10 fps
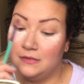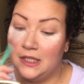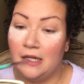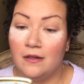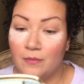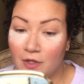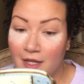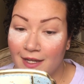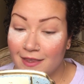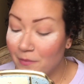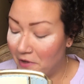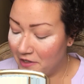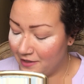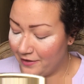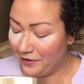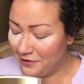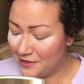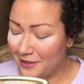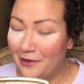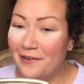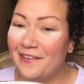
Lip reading: down, I'm looking at the monitor, so.